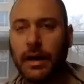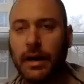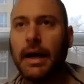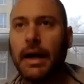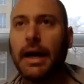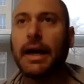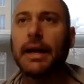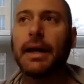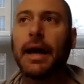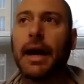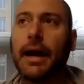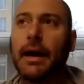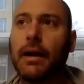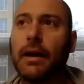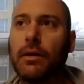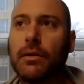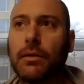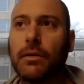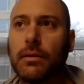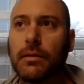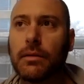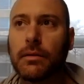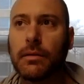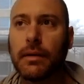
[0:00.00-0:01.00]
And
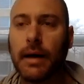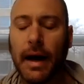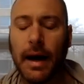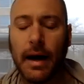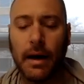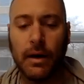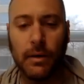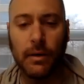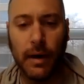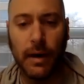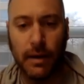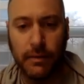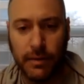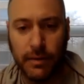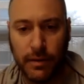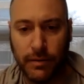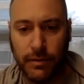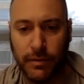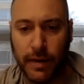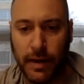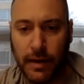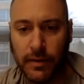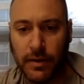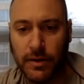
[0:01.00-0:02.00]
how have you
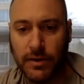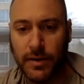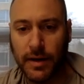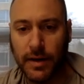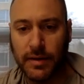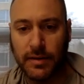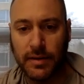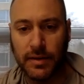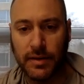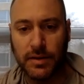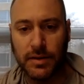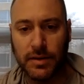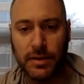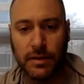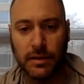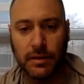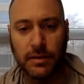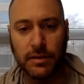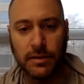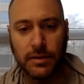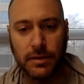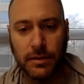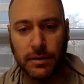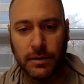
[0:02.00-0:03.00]
found the transition
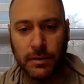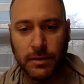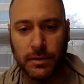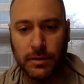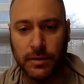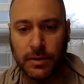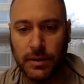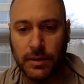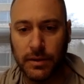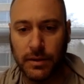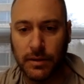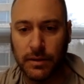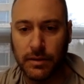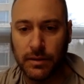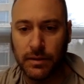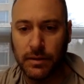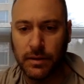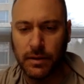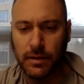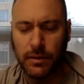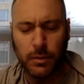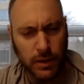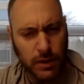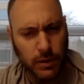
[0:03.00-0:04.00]
to
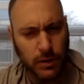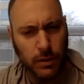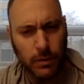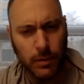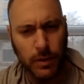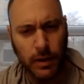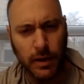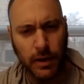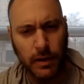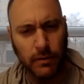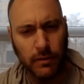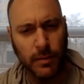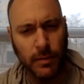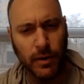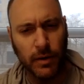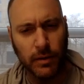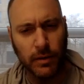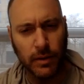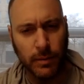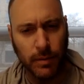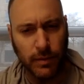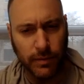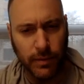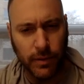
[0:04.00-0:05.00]
well, you were working
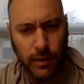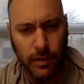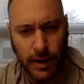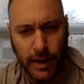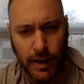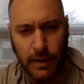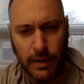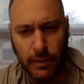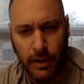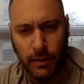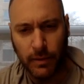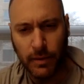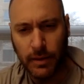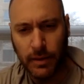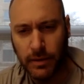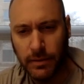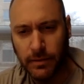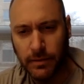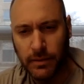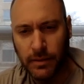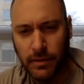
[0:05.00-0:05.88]
remotely before anyway, weren't you?